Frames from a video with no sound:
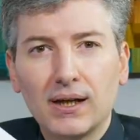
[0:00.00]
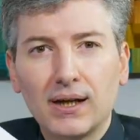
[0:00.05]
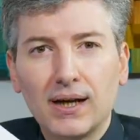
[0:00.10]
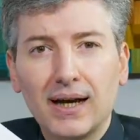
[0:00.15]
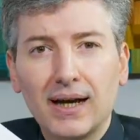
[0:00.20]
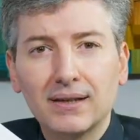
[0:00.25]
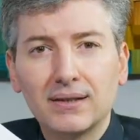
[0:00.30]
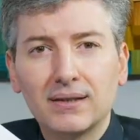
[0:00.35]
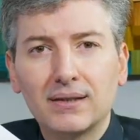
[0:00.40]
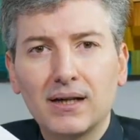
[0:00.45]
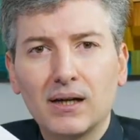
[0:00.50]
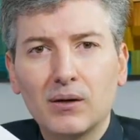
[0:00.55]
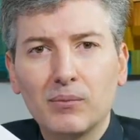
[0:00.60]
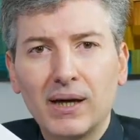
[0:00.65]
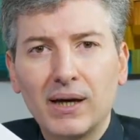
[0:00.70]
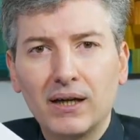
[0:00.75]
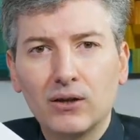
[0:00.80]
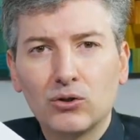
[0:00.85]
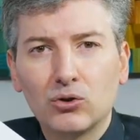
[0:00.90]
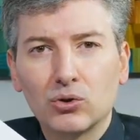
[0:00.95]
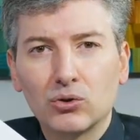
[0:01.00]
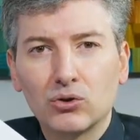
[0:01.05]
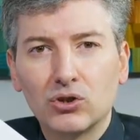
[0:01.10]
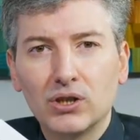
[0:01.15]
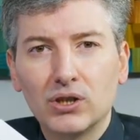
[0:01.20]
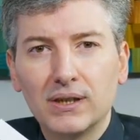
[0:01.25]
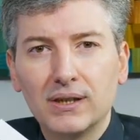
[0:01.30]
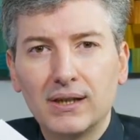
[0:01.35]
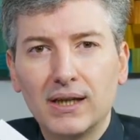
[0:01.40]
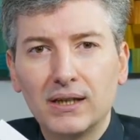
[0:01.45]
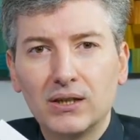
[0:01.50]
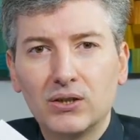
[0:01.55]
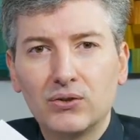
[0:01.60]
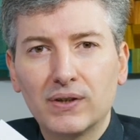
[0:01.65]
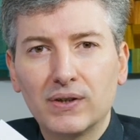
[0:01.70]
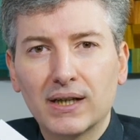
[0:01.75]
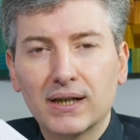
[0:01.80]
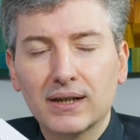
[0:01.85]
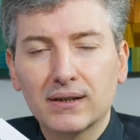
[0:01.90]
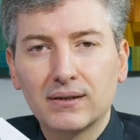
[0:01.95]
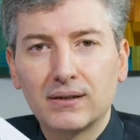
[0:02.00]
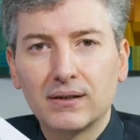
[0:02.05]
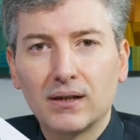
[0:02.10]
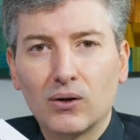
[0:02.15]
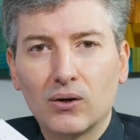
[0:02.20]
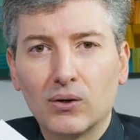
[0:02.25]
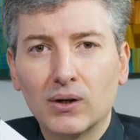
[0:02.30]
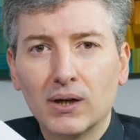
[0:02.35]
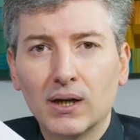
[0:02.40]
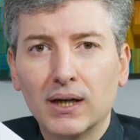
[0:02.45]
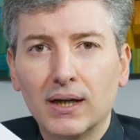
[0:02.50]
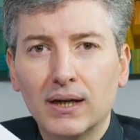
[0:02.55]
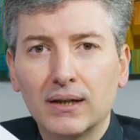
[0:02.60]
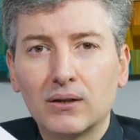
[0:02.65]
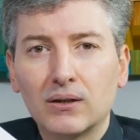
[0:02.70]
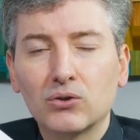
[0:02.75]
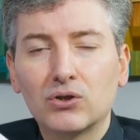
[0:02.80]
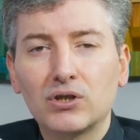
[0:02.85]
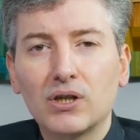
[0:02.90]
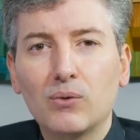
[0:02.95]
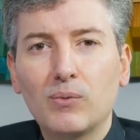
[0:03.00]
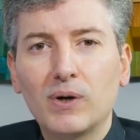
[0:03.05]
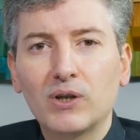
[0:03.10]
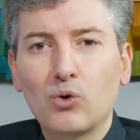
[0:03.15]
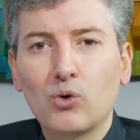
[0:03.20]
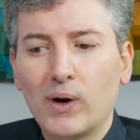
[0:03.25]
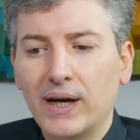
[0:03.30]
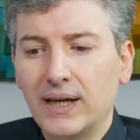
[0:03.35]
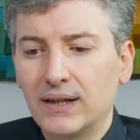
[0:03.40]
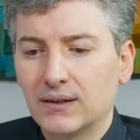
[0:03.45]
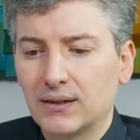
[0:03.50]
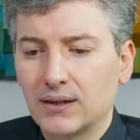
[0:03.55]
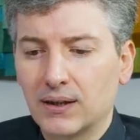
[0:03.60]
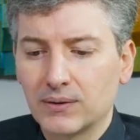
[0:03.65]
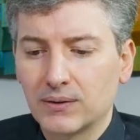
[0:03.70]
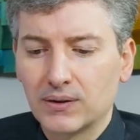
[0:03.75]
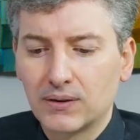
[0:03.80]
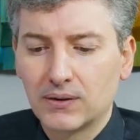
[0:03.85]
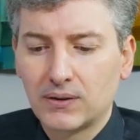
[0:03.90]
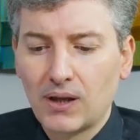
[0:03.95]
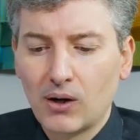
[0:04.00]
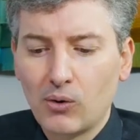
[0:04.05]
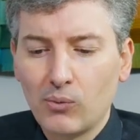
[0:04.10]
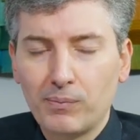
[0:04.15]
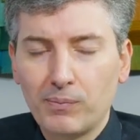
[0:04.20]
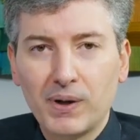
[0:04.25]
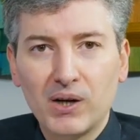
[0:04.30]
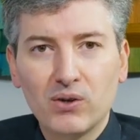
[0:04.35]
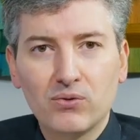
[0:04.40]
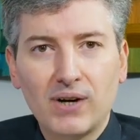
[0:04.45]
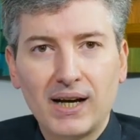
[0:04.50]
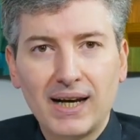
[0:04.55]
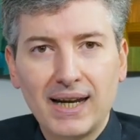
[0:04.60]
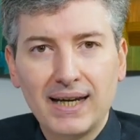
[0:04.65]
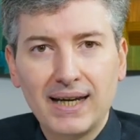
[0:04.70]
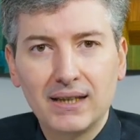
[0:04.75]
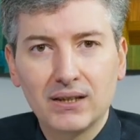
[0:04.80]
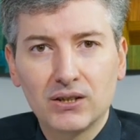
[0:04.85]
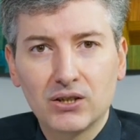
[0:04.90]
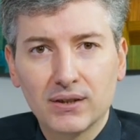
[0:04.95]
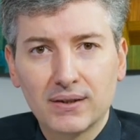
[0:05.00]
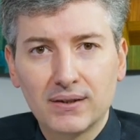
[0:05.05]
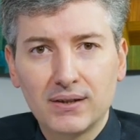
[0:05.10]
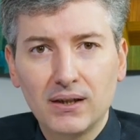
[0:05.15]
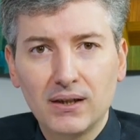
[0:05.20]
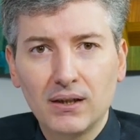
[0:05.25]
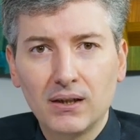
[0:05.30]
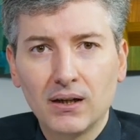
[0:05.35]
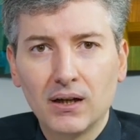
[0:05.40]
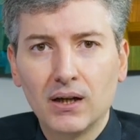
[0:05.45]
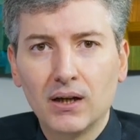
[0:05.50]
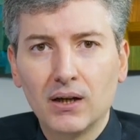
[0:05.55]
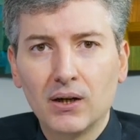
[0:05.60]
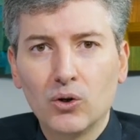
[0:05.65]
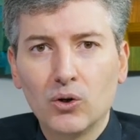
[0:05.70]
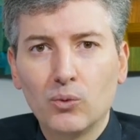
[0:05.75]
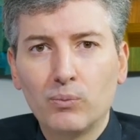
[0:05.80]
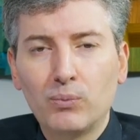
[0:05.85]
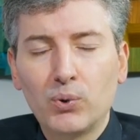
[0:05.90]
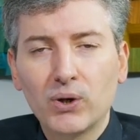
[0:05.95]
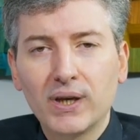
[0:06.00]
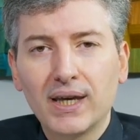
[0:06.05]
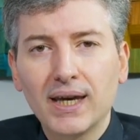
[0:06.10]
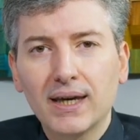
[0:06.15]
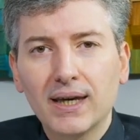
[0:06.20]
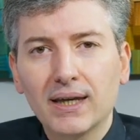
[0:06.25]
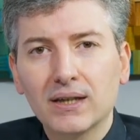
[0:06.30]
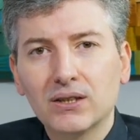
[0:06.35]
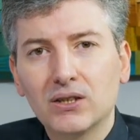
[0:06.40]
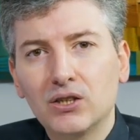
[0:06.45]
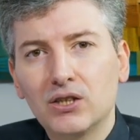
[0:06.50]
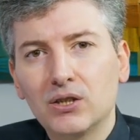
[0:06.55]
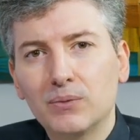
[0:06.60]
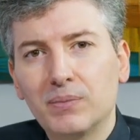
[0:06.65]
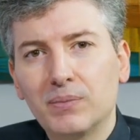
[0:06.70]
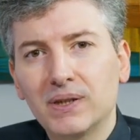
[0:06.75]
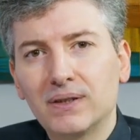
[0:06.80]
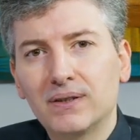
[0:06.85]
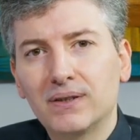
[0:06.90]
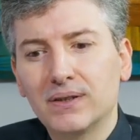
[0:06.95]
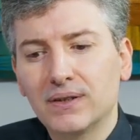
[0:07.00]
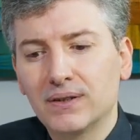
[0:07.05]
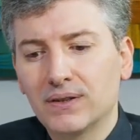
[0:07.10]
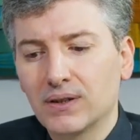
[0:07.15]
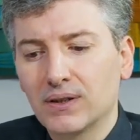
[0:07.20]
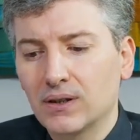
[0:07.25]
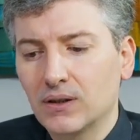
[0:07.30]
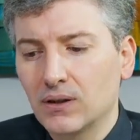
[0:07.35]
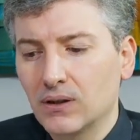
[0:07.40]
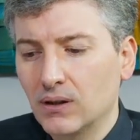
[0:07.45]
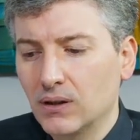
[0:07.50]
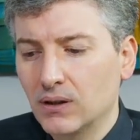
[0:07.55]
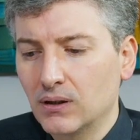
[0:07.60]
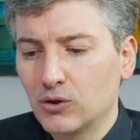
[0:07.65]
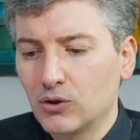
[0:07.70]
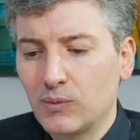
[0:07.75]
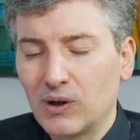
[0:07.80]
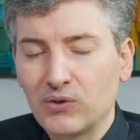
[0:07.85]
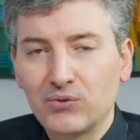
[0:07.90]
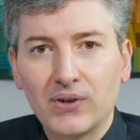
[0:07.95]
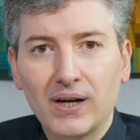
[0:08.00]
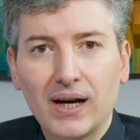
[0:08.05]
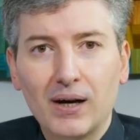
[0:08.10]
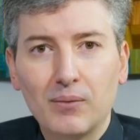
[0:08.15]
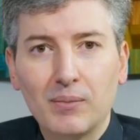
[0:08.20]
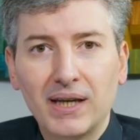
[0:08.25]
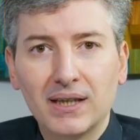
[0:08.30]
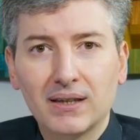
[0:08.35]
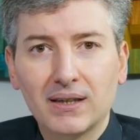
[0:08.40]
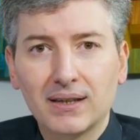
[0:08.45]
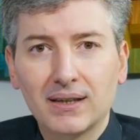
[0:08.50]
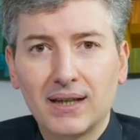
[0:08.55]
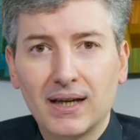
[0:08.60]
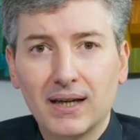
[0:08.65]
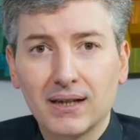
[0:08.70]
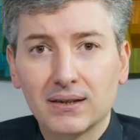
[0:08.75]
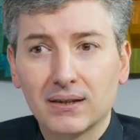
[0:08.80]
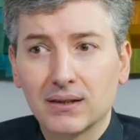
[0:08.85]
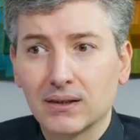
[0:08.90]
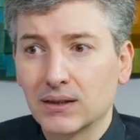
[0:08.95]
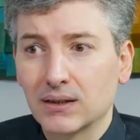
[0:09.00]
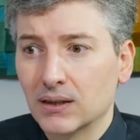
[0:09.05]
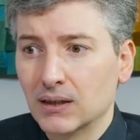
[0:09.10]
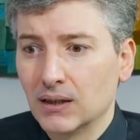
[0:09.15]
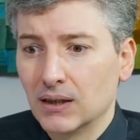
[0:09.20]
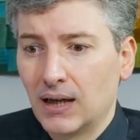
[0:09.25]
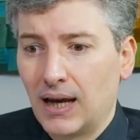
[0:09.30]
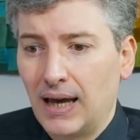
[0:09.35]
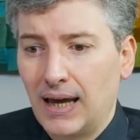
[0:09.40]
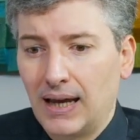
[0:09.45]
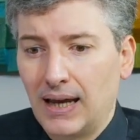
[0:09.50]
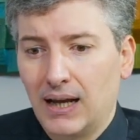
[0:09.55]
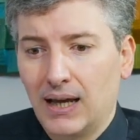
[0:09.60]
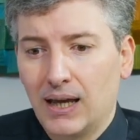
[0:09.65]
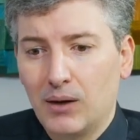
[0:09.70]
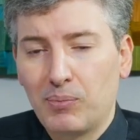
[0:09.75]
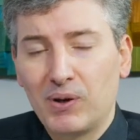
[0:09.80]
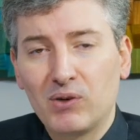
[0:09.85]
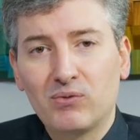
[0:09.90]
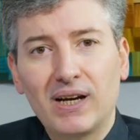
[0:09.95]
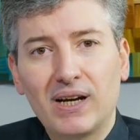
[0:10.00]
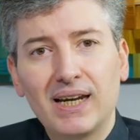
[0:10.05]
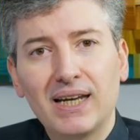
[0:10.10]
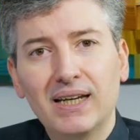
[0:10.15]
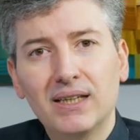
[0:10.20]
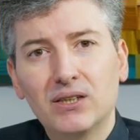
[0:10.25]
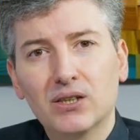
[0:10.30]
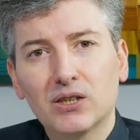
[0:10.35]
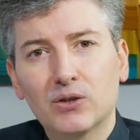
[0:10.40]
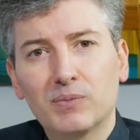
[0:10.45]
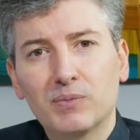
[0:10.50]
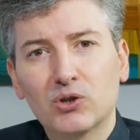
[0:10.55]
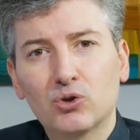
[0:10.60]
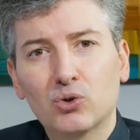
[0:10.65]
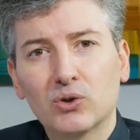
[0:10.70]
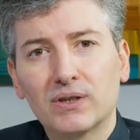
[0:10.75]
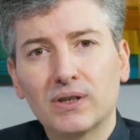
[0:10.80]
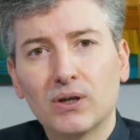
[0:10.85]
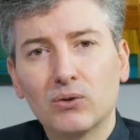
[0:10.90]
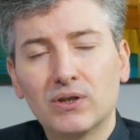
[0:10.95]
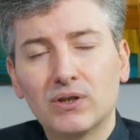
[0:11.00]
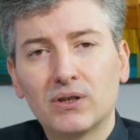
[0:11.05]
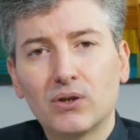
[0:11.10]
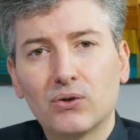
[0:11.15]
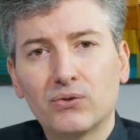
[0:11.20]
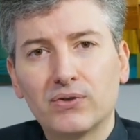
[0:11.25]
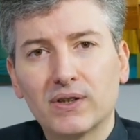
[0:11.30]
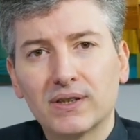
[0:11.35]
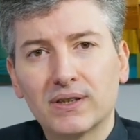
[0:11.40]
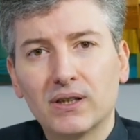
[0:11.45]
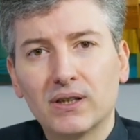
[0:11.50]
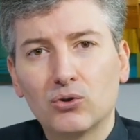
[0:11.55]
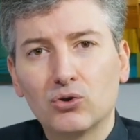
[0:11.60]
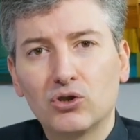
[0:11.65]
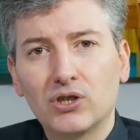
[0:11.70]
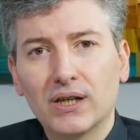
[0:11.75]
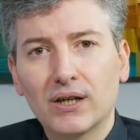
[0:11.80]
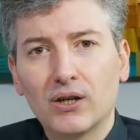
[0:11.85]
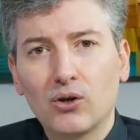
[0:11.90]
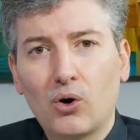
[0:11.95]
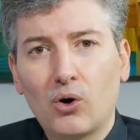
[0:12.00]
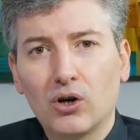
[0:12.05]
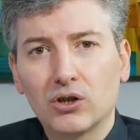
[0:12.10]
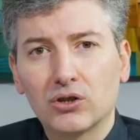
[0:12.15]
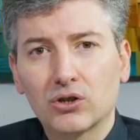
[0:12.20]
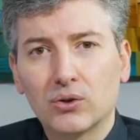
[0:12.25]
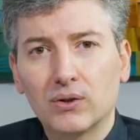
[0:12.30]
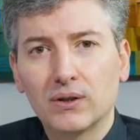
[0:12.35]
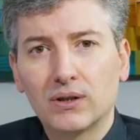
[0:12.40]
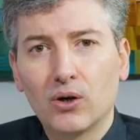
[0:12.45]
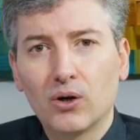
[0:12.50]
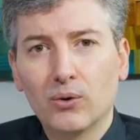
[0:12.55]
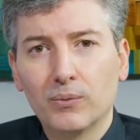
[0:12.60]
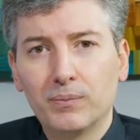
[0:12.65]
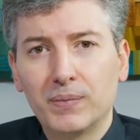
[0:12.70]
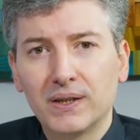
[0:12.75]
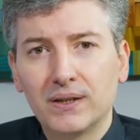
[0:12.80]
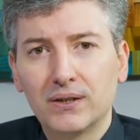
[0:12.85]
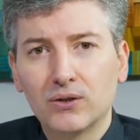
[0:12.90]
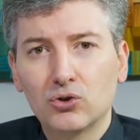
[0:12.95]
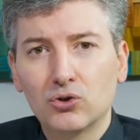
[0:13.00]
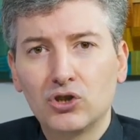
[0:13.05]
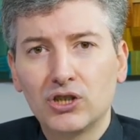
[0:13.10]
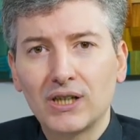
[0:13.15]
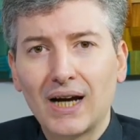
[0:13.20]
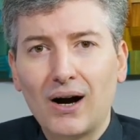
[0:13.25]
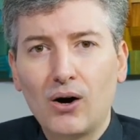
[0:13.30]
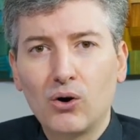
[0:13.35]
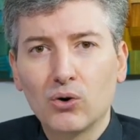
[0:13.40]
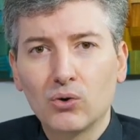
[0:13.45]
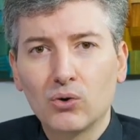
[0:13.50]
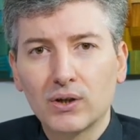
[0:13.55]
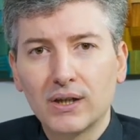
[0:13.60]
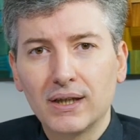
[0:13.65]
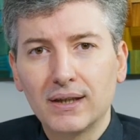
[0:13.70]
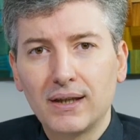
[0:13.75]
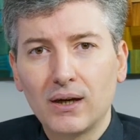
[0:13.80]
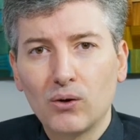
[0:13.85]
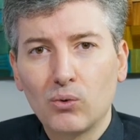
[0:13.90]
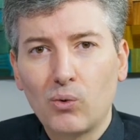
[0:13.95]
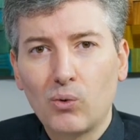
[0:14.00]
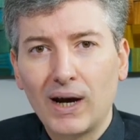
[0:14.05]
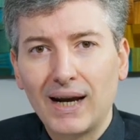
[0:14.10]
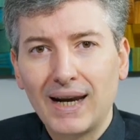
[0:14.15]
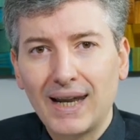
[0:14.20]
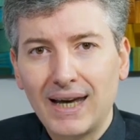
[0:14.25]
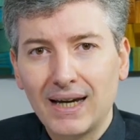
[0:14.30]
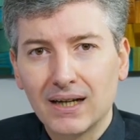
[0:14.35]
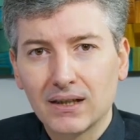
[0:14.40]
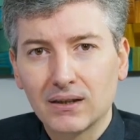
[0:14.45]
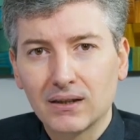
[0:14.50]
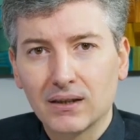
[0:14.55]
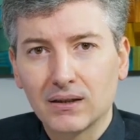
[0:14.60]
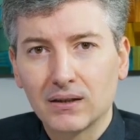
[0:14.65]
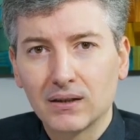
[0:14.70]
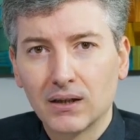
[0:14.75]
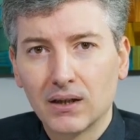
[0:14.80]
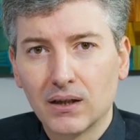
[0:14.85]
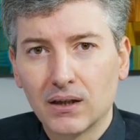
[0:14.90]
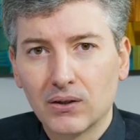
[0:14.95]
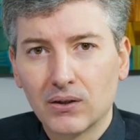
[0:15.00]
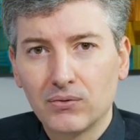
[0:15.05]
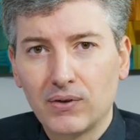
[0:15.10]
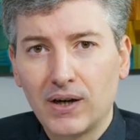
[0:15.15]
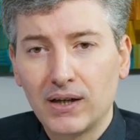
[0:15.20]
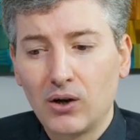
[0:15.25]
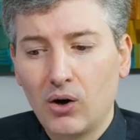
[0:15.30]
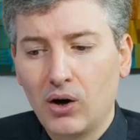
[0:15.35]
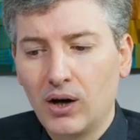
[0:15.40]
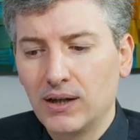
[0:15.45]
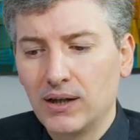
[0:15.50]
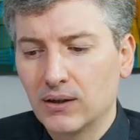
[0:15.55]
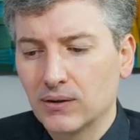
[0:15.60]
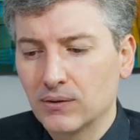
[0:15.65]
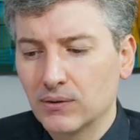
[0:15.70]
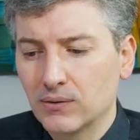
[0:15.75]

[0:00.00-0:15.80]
here. If it's such a prevalent disease, why do we need a tool like this? It's prevalent and people aren't making the diagnosis. So I need something that gives an alert that says, look, be aware that you